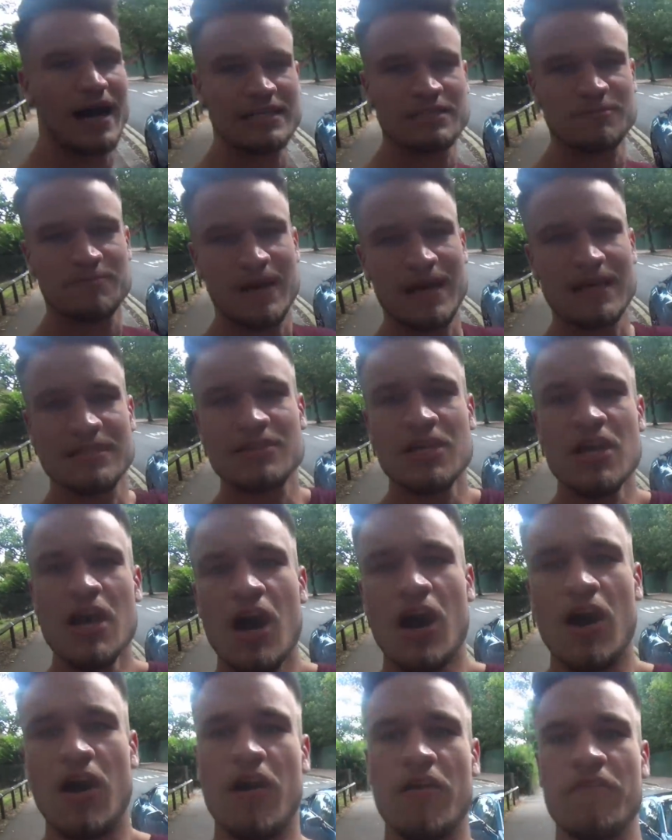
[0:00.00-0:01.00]
aspects
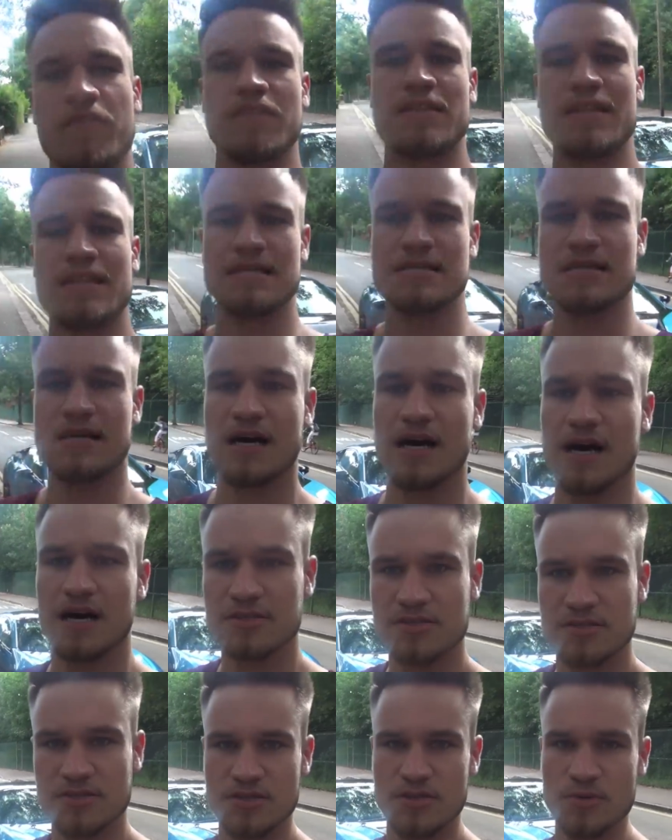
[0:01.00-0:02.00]
of this car
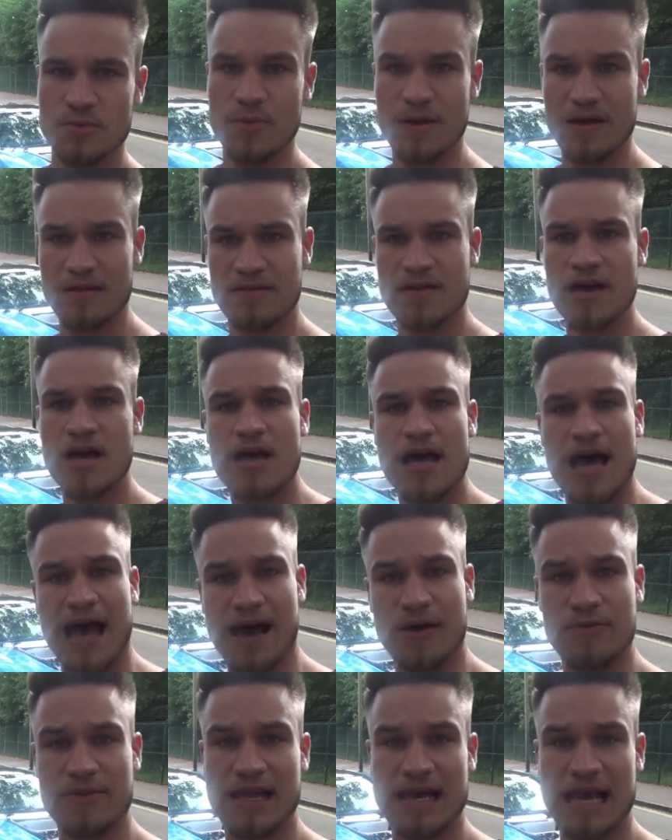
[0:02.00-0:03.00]
to do with
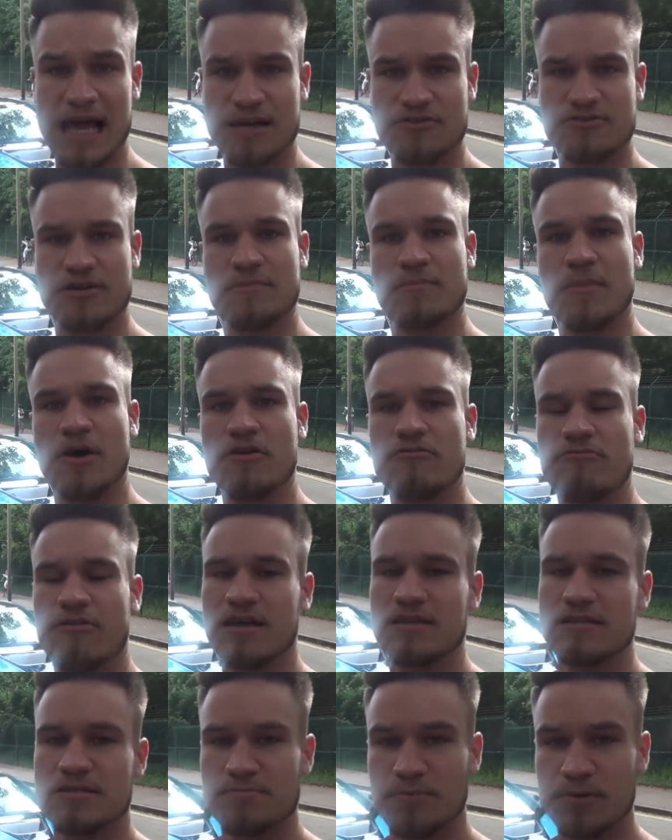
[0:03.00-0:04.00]
how the electric mode
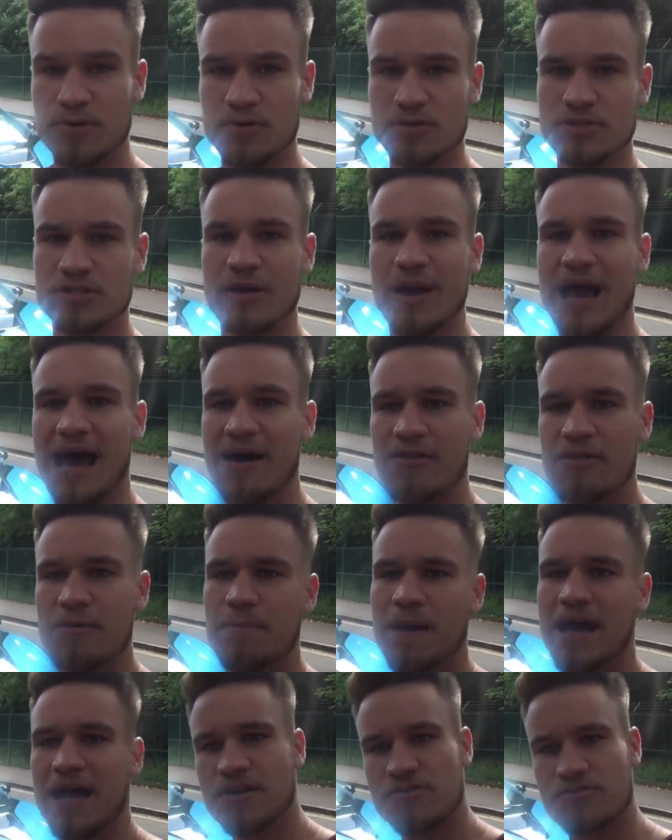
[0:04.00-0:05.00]
runs, but also how the
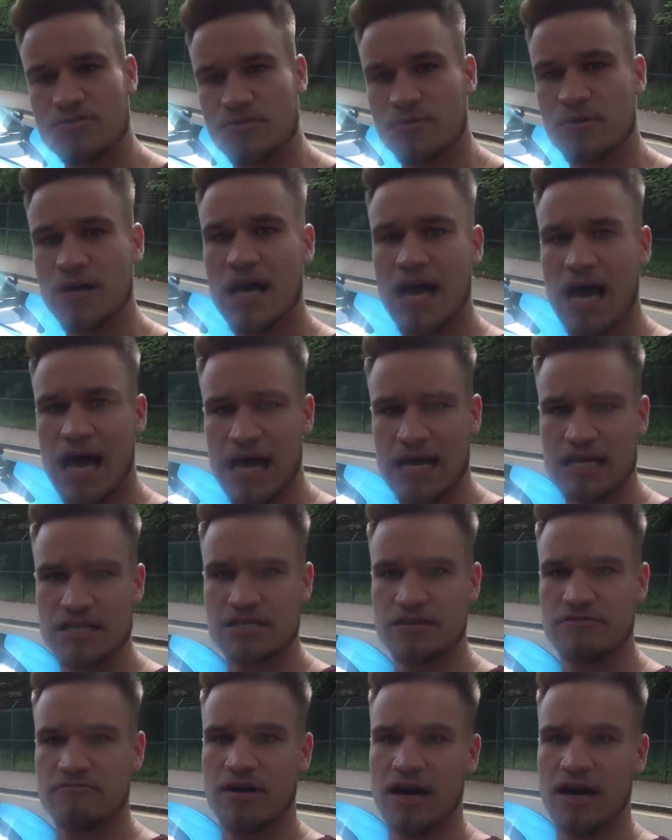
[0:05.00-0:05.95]
petrol engine